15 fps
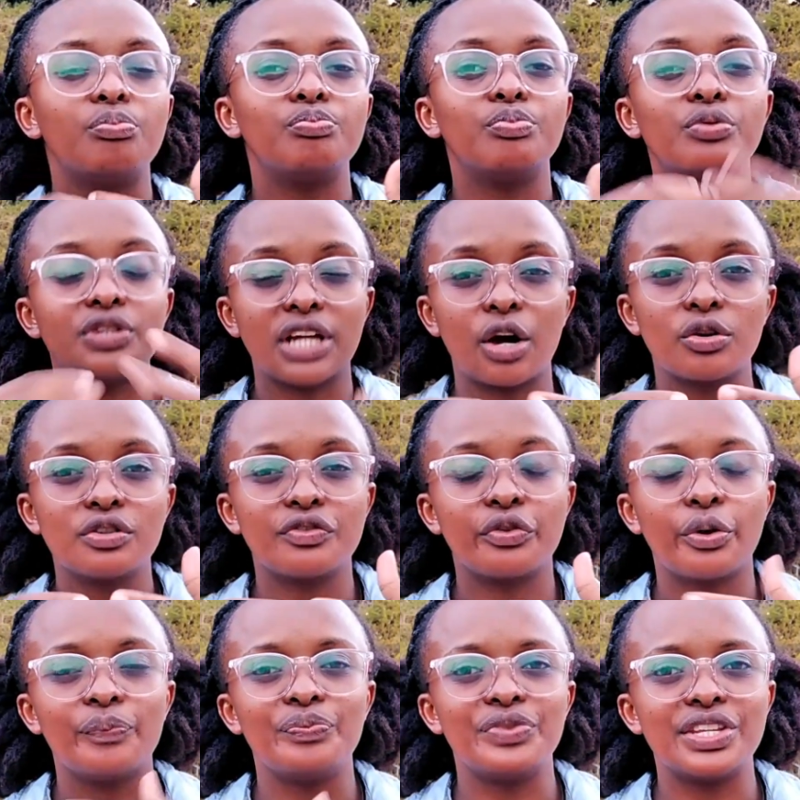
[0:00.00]
put out
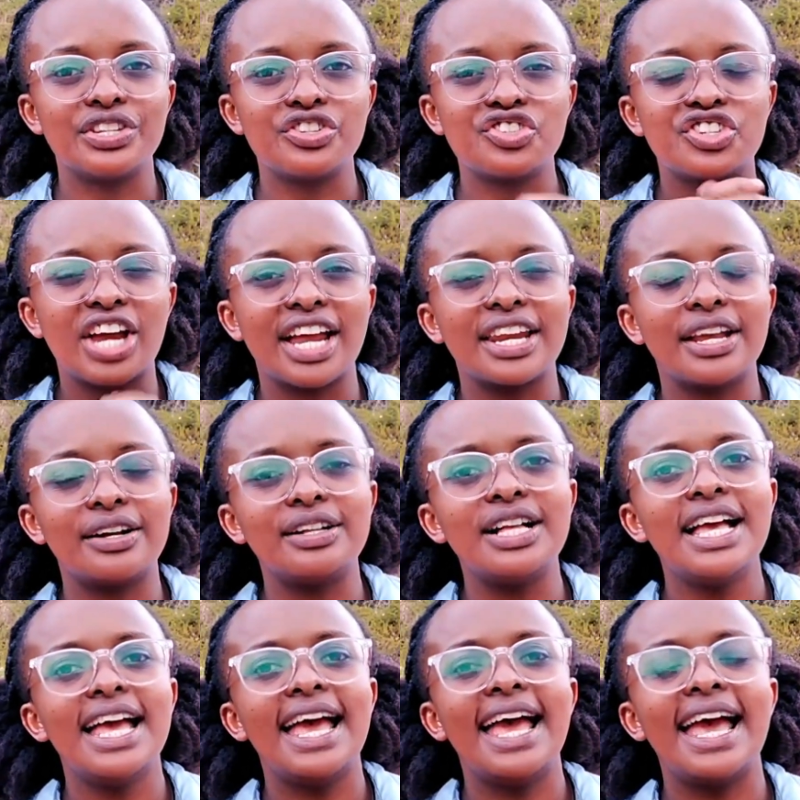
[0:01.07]
from this channel channel
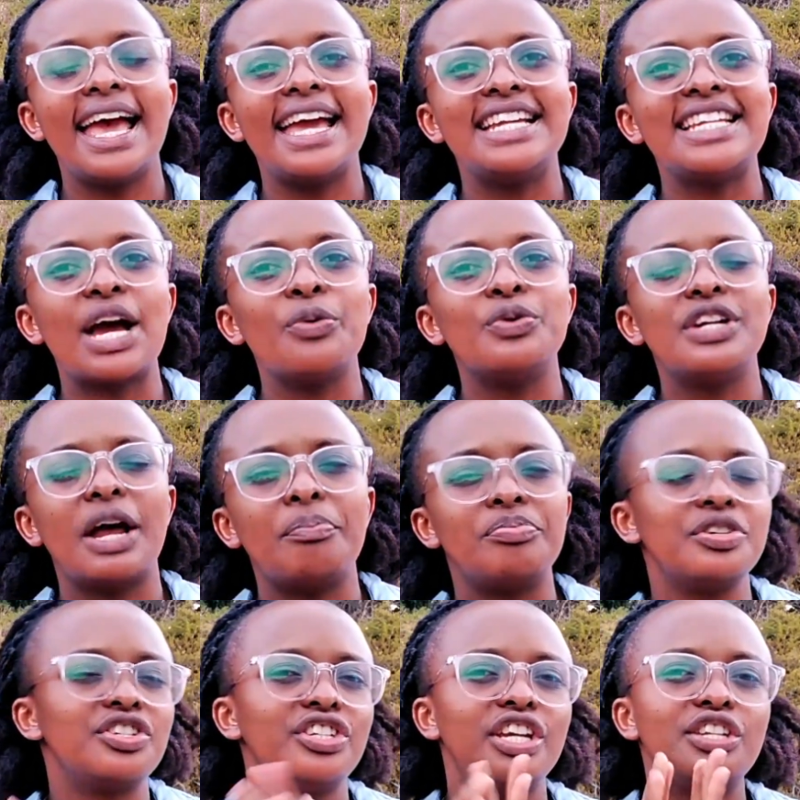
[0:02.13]
and i would
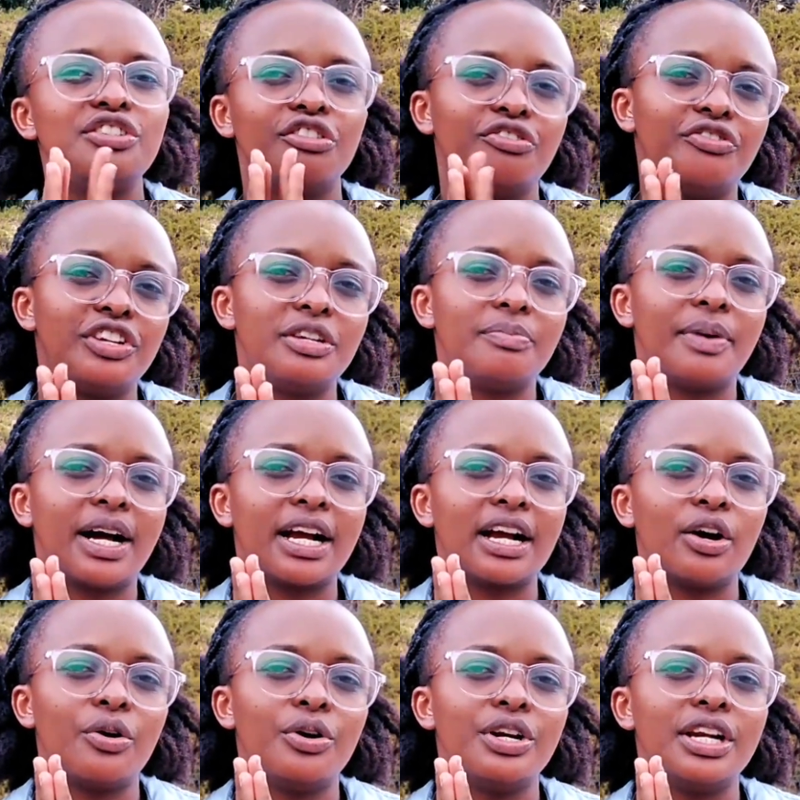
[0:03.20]
appreciate your feedback
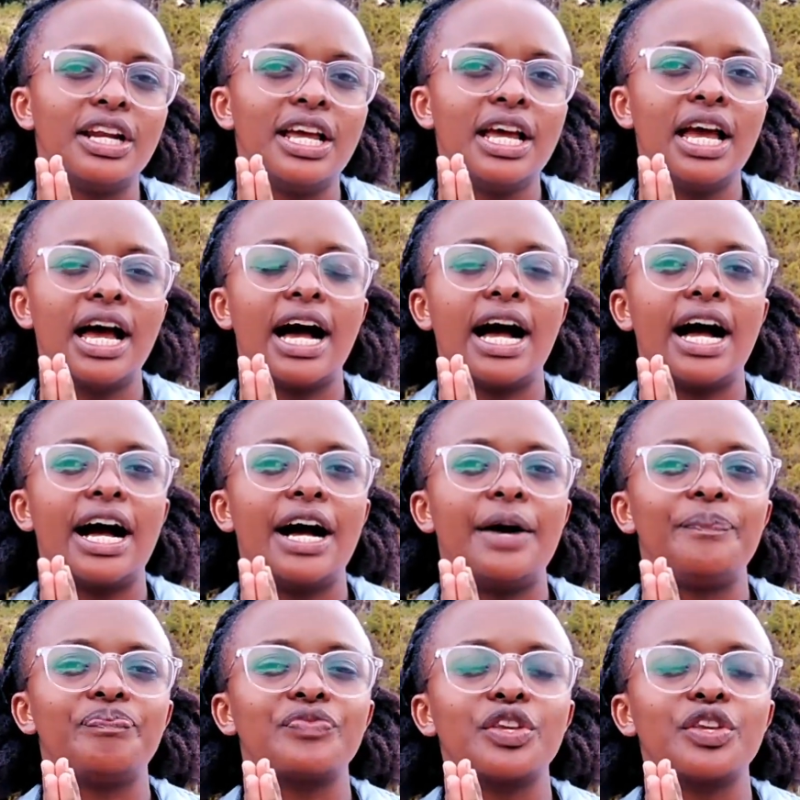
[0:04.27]
on um,